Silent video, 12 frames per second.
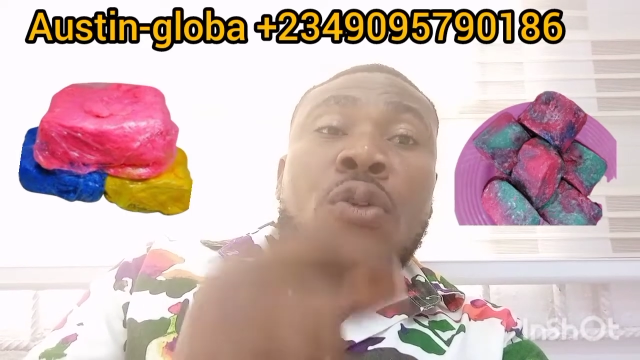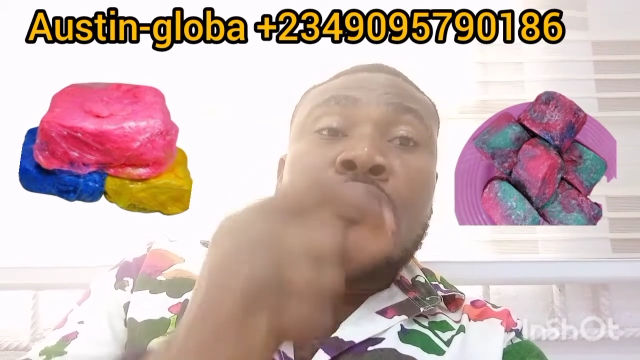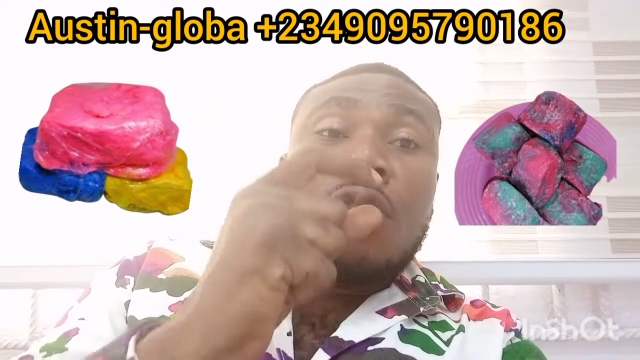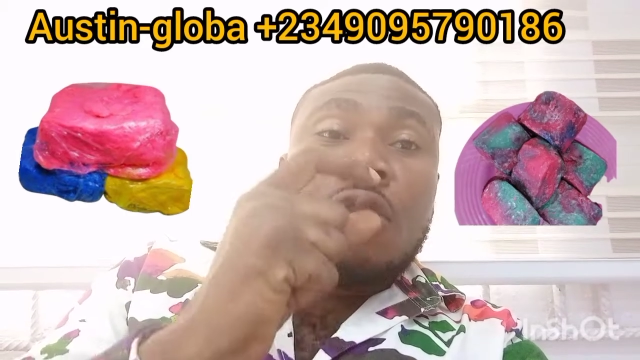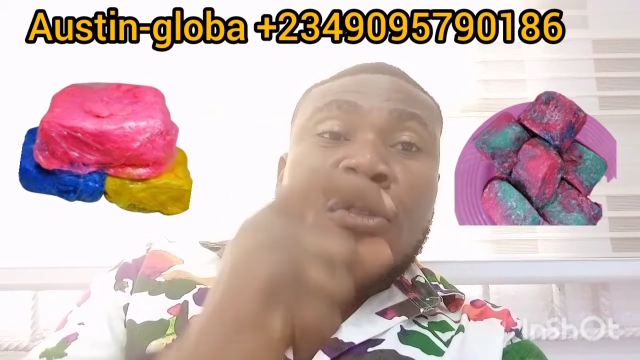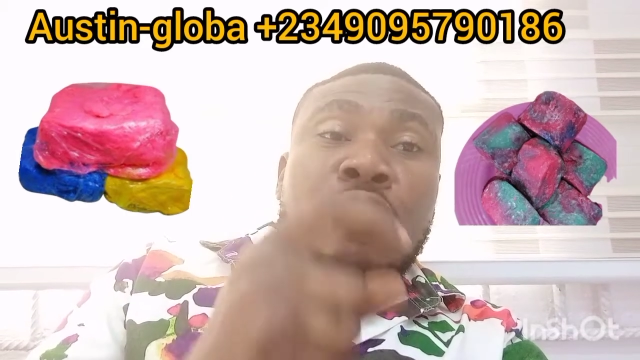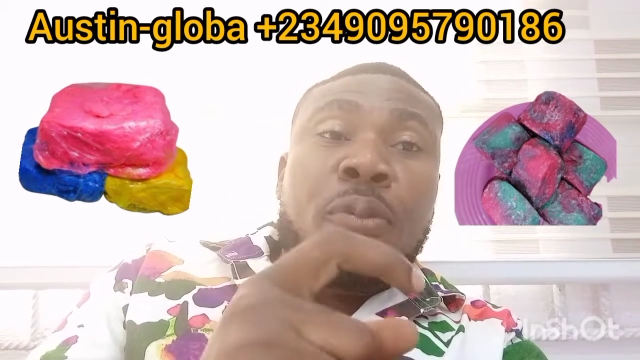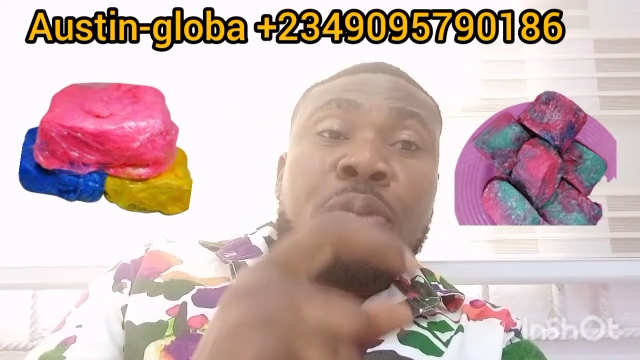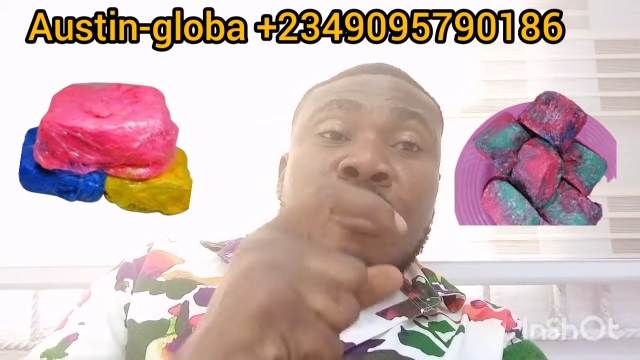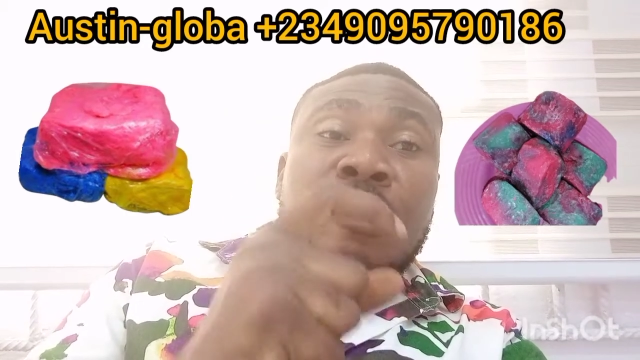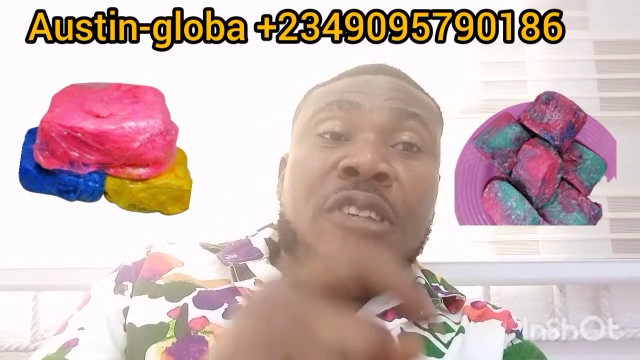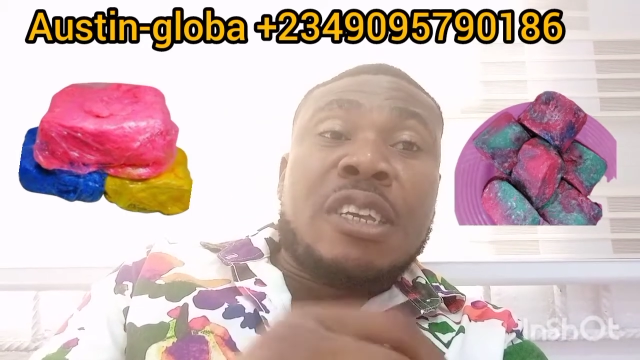ozone soap
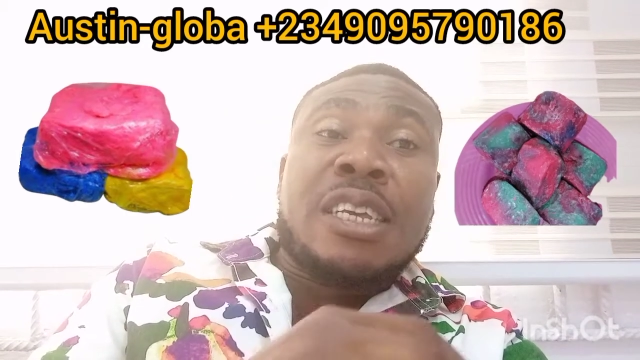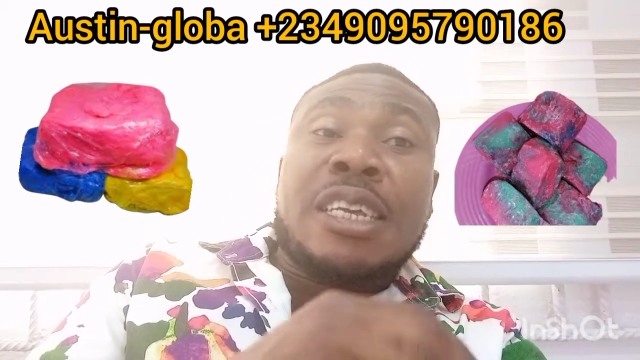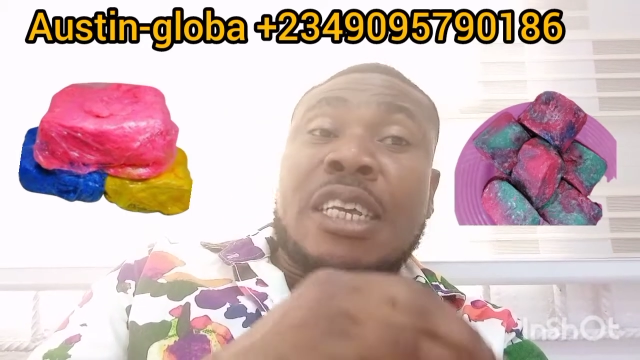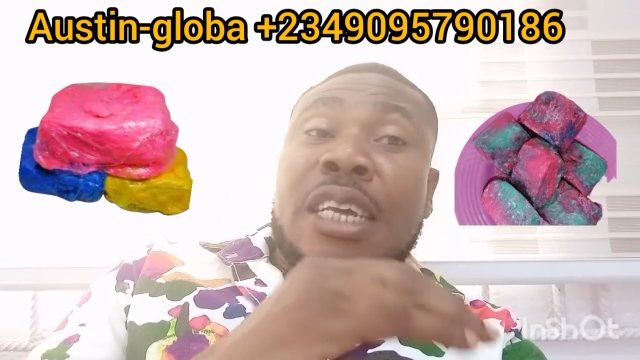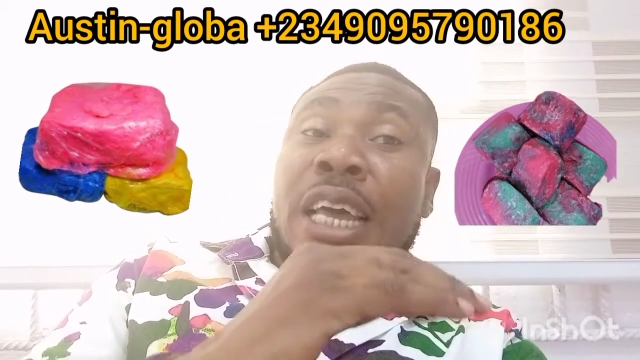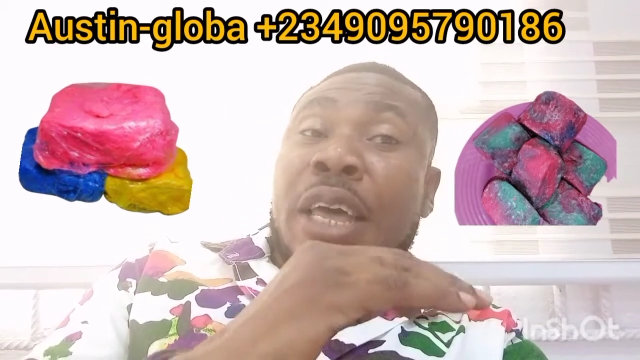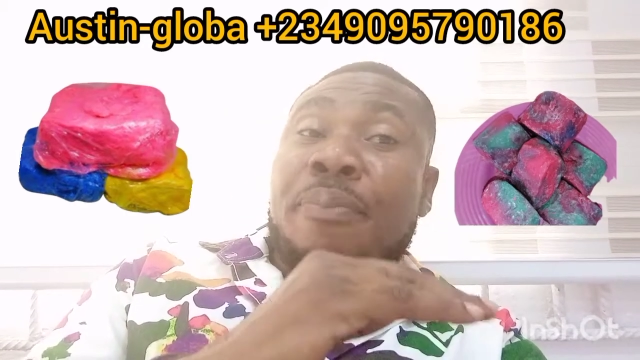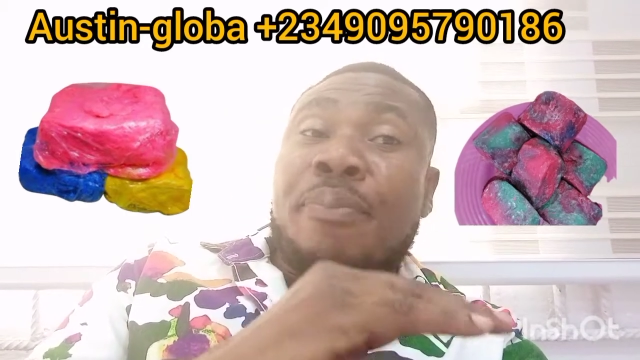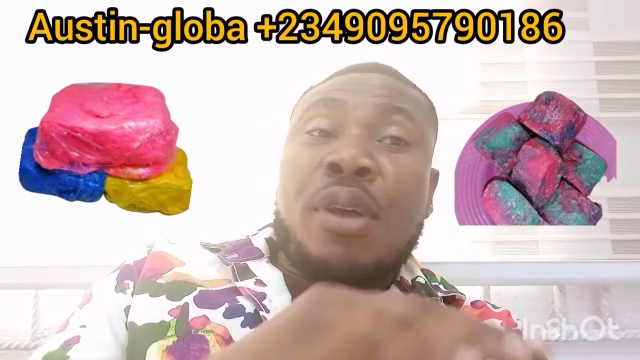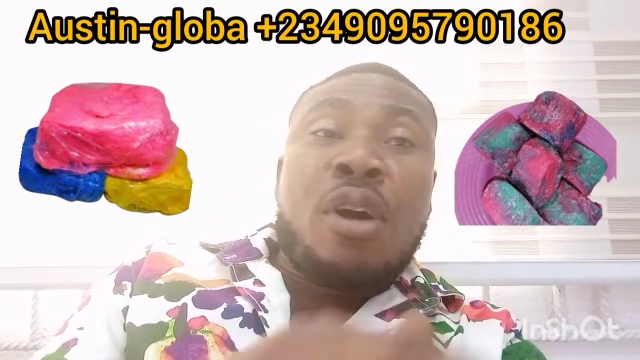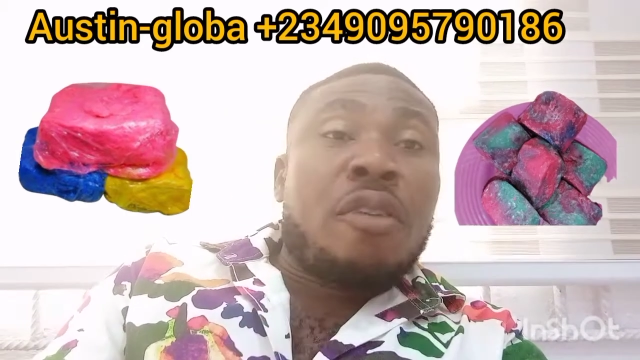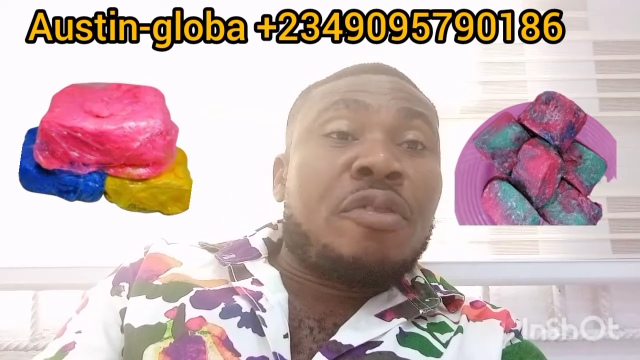you see can
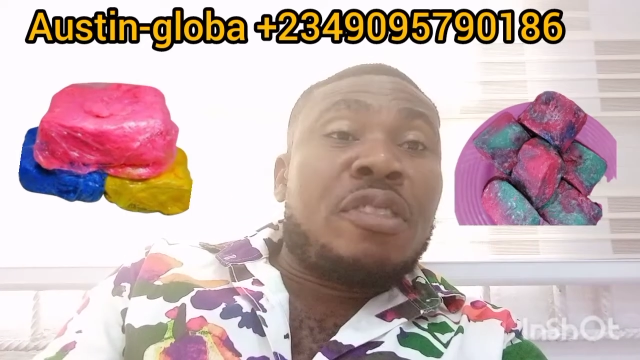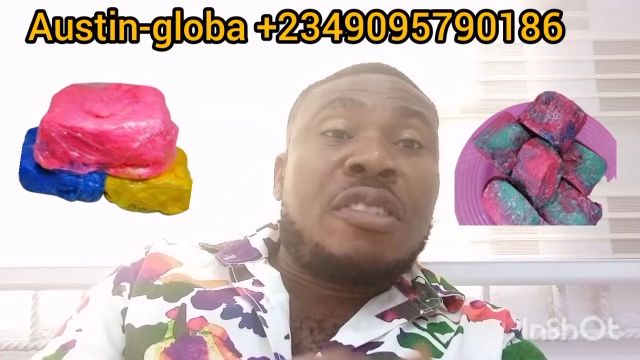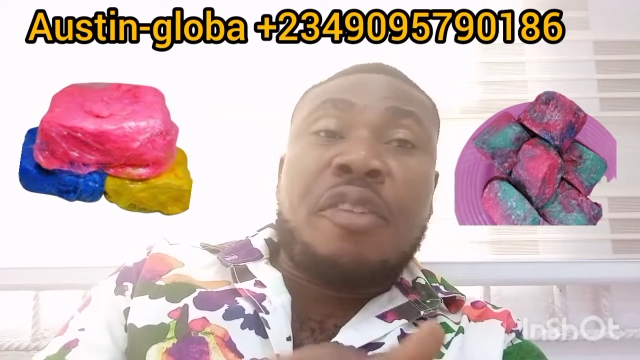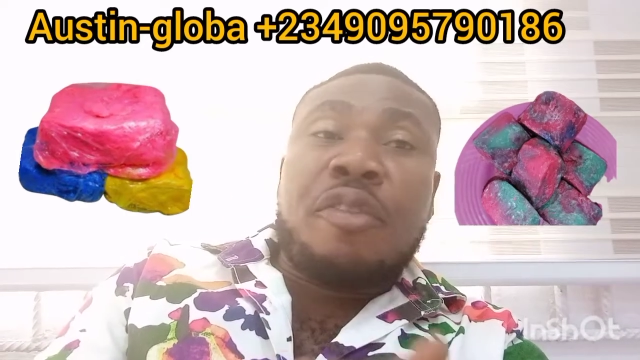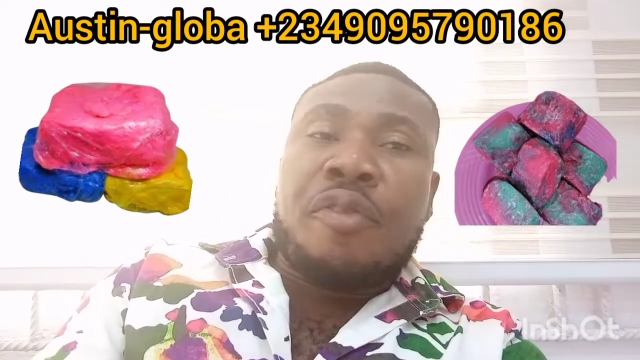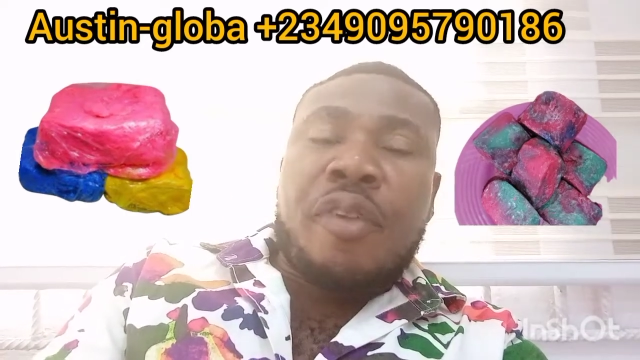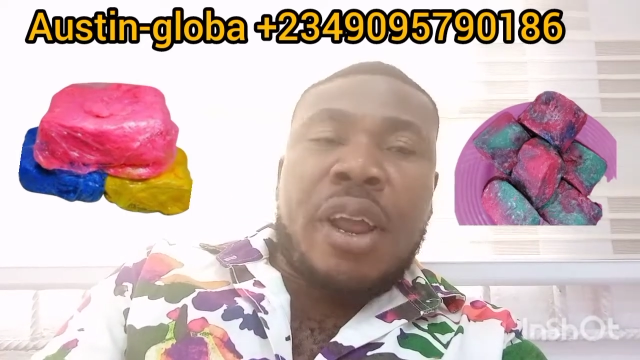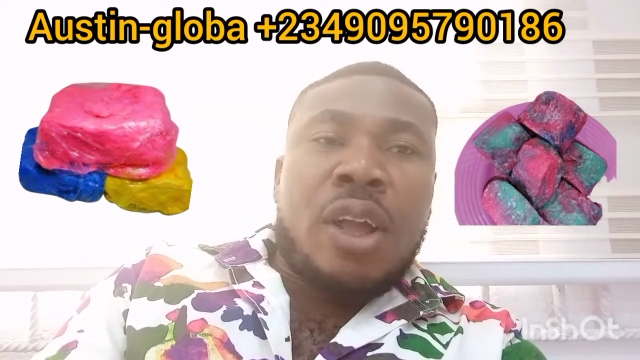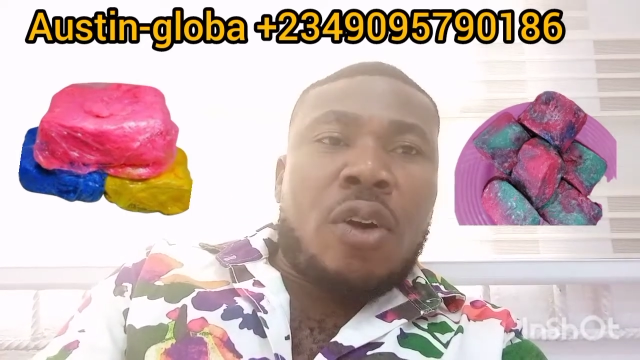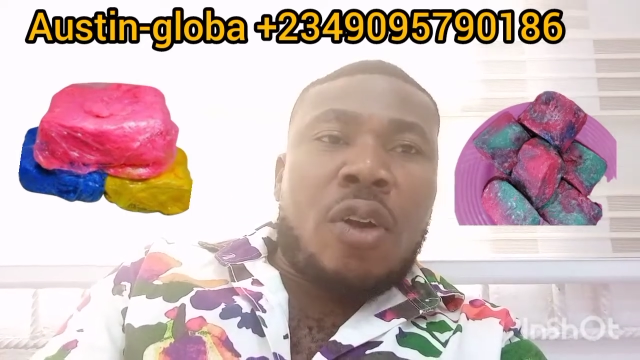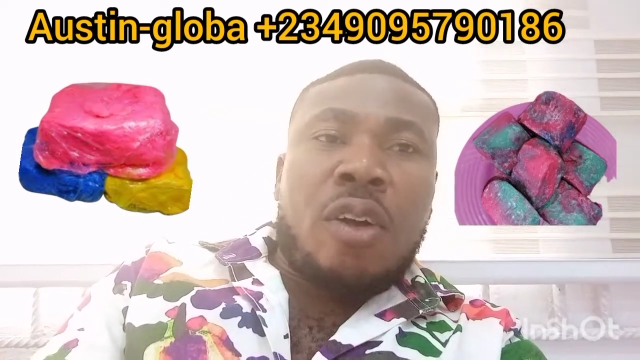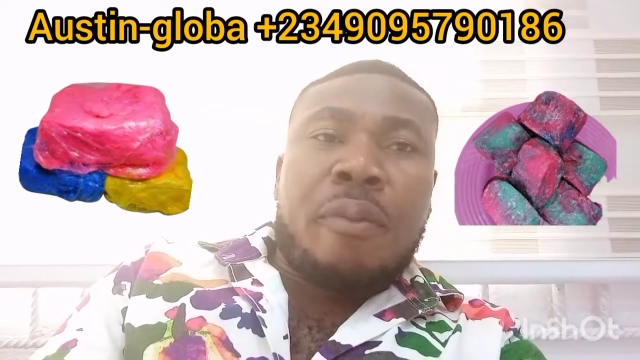be of different
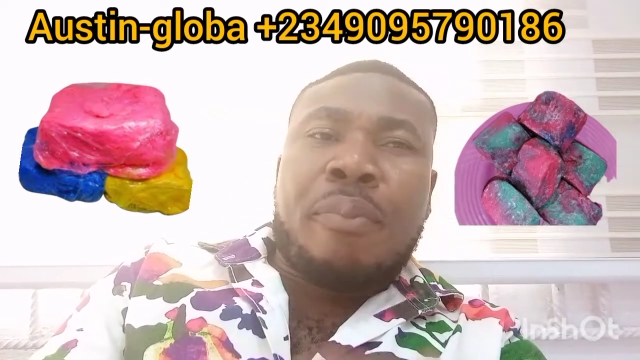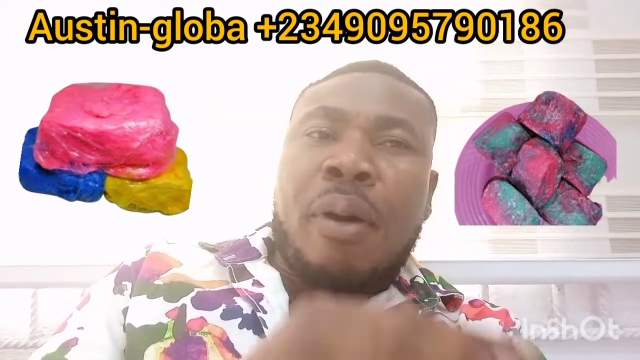color,